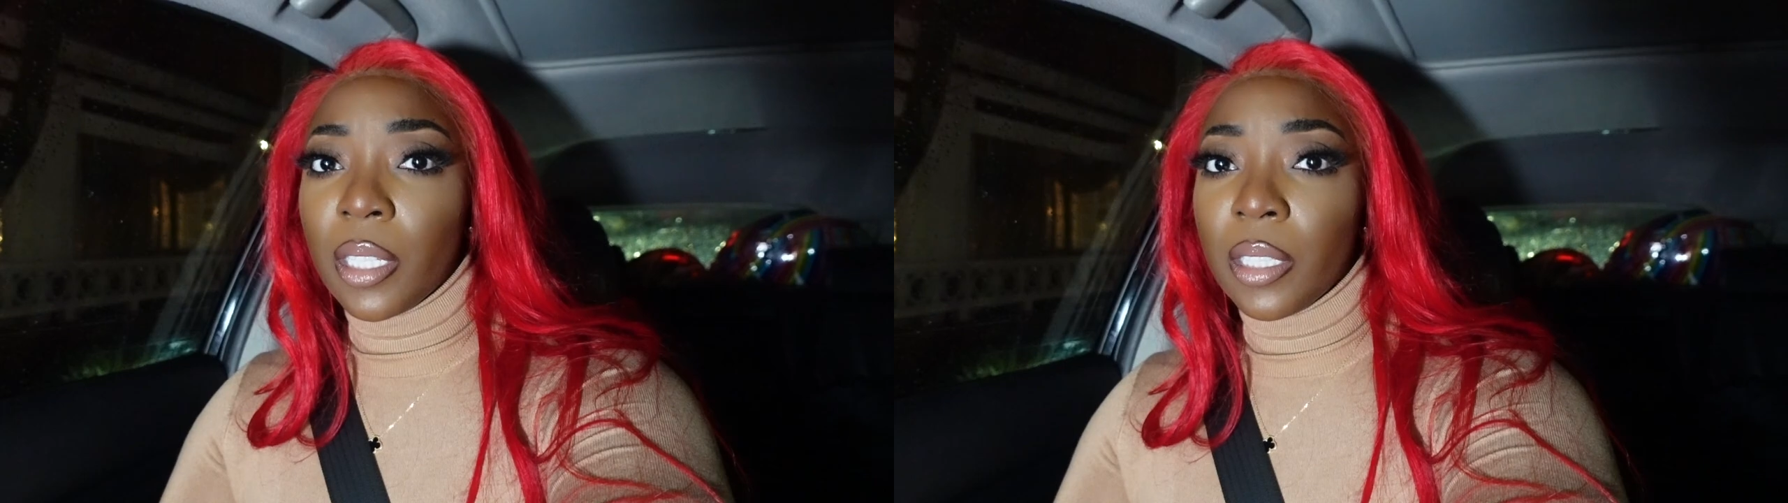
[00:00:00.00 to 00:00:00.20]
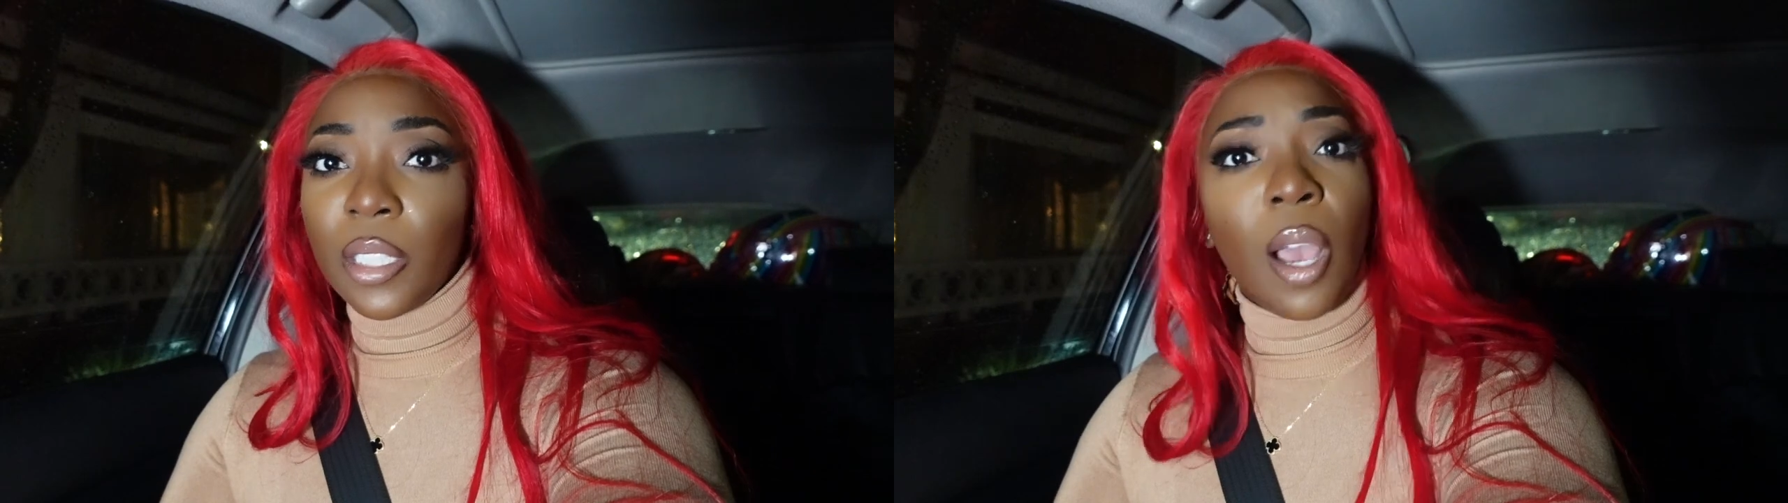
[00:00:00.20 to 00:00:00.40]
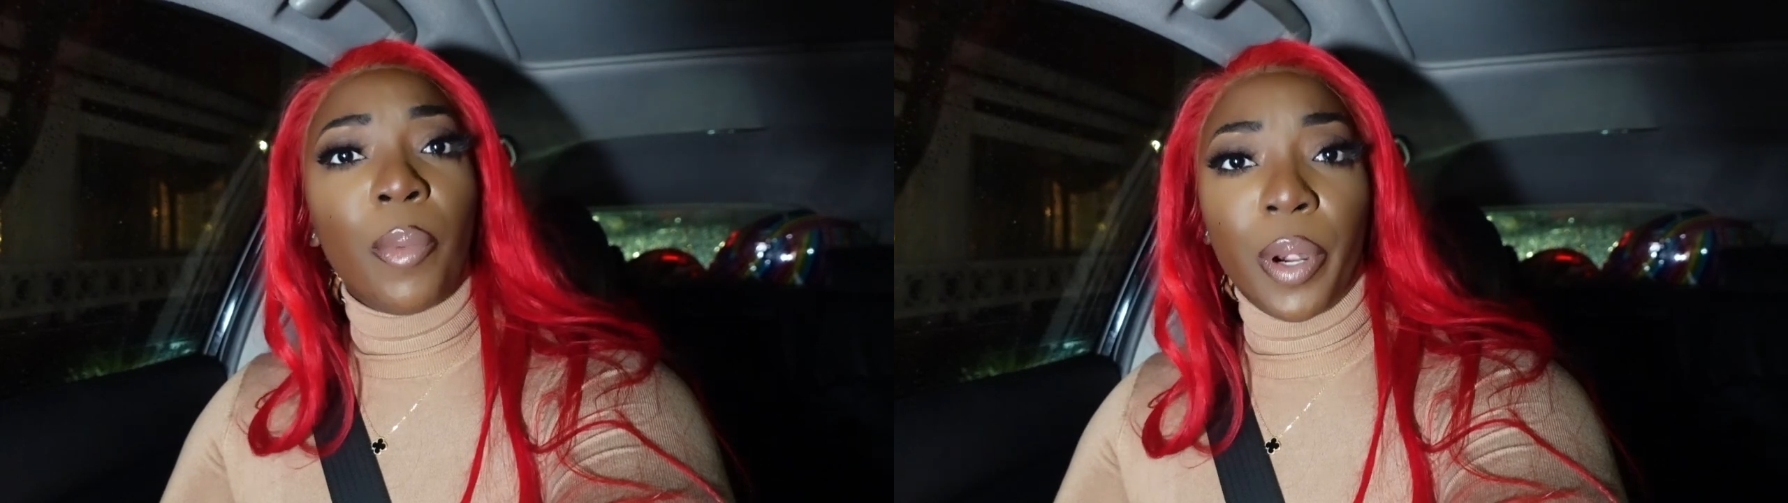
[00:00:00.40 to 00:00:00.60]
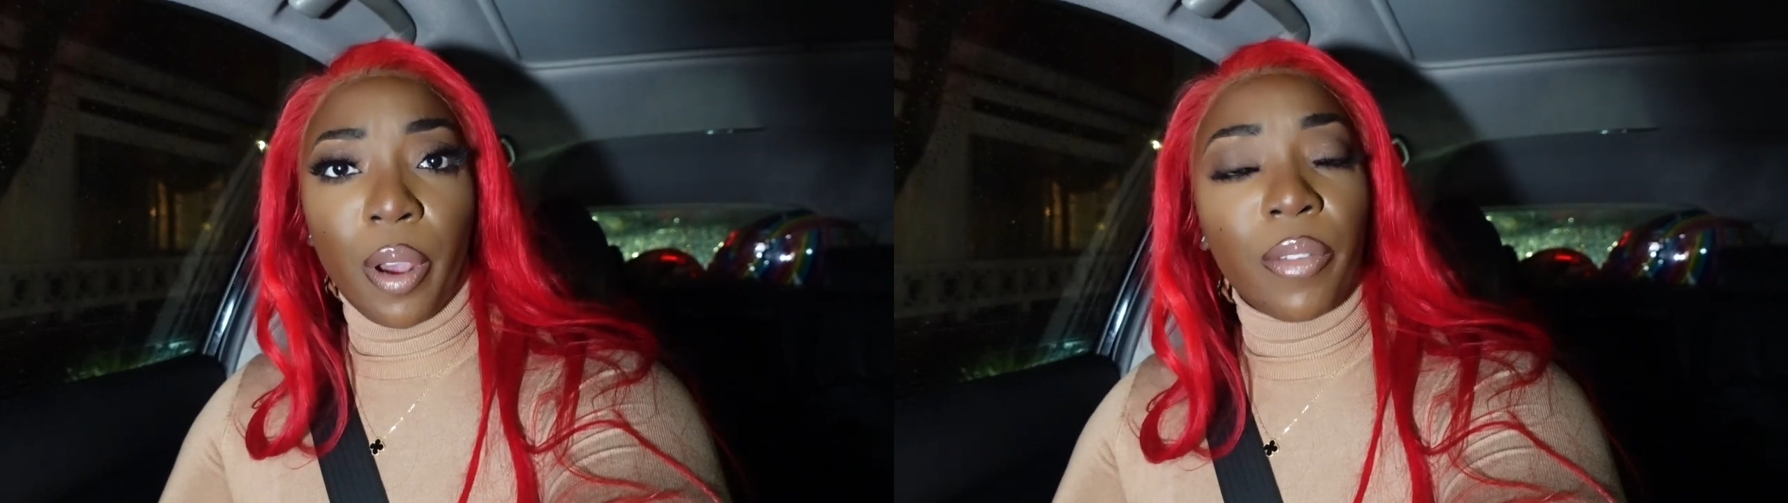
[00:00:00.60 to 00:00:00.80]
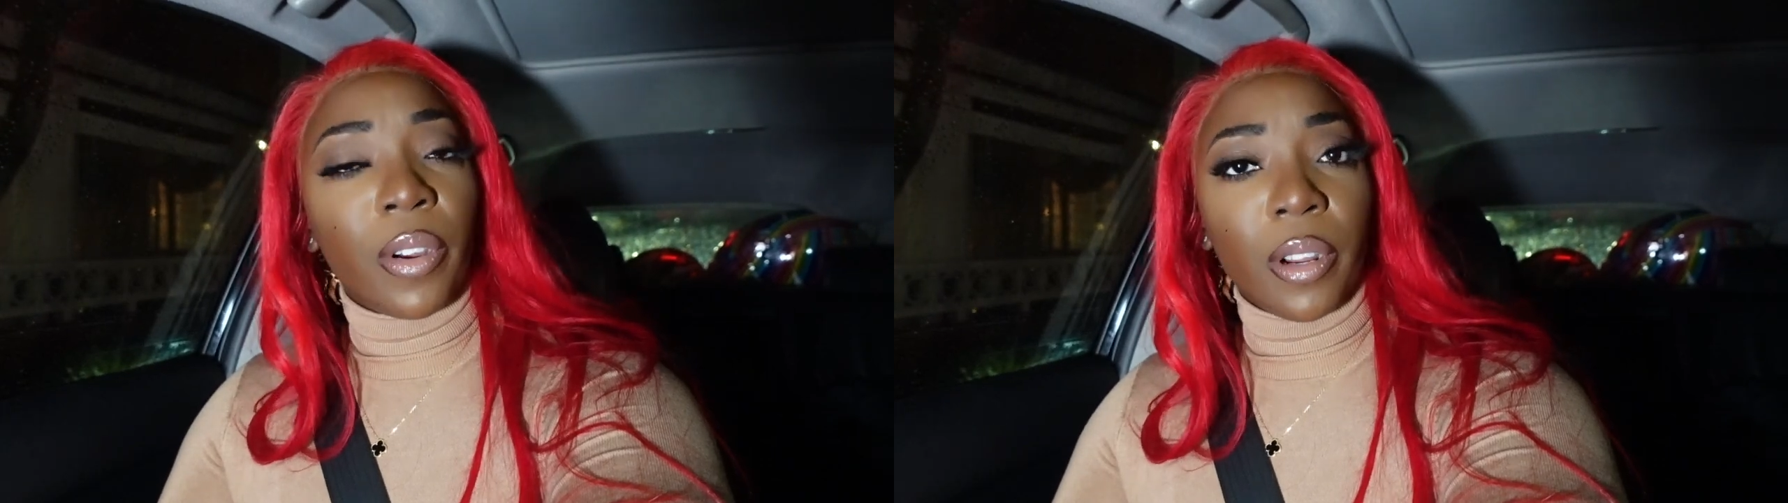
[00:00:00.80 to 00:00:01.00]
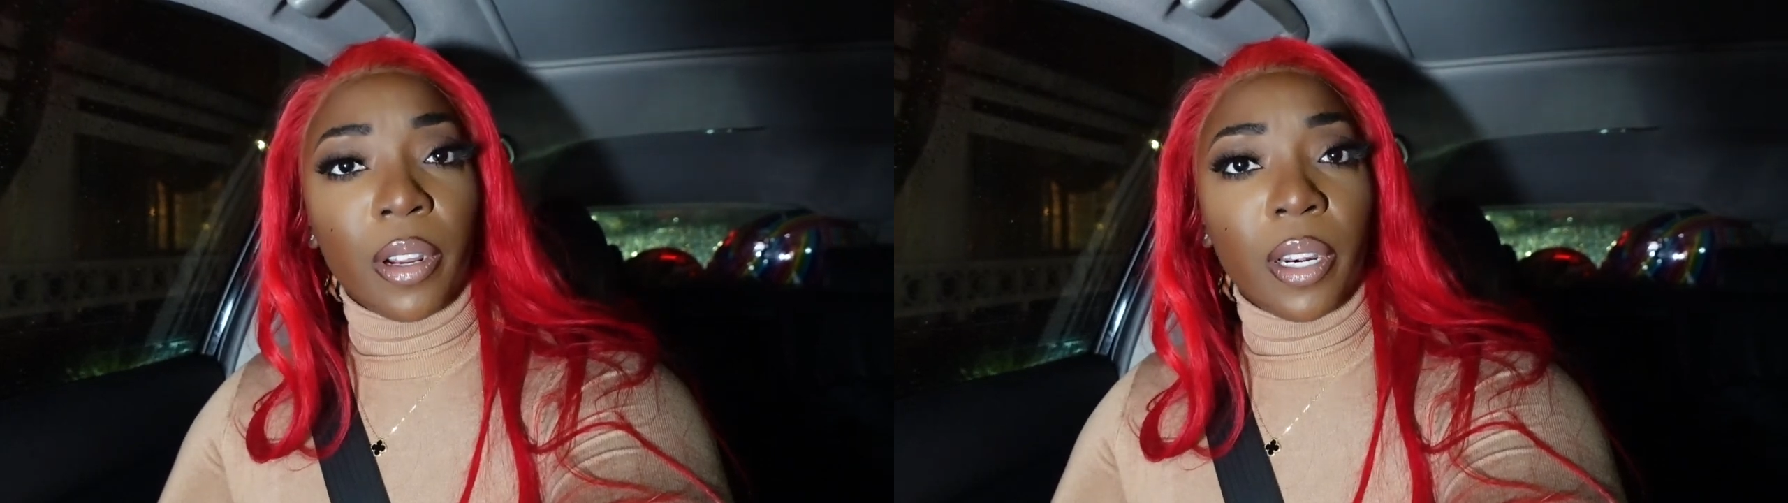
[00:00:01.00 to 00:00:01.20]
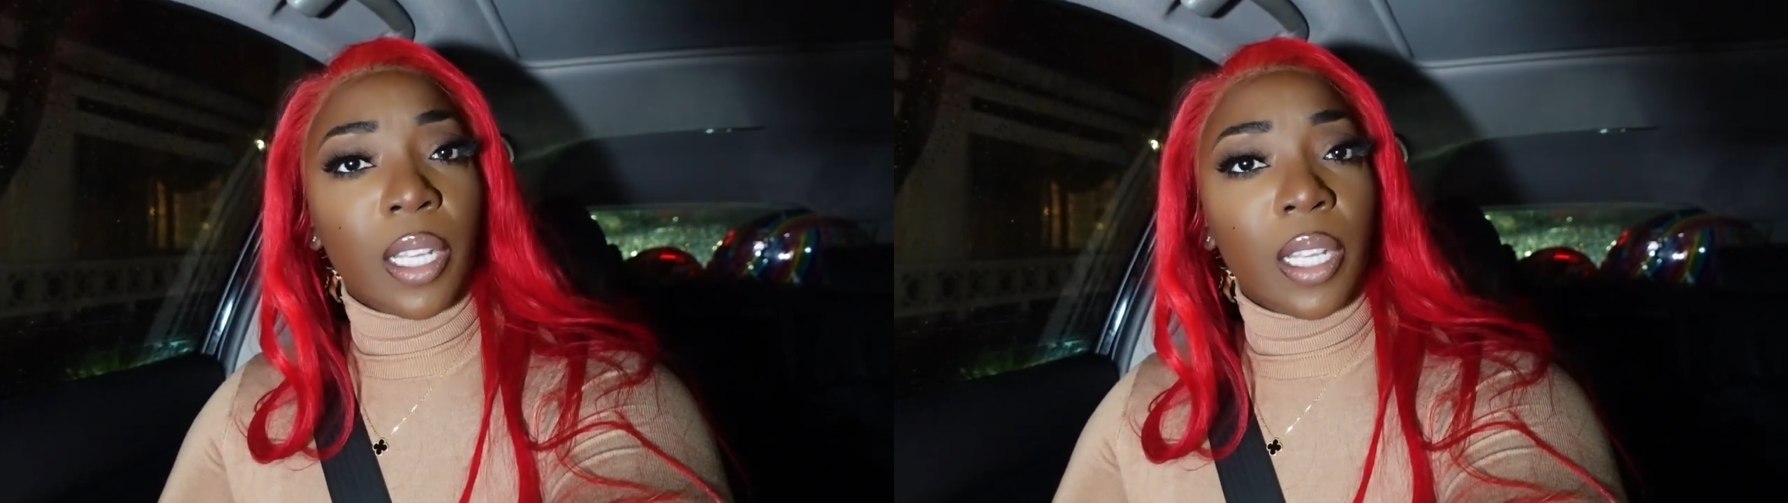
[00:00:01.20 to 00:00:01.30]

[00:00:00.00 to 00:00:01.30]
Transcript: So I went off on her, and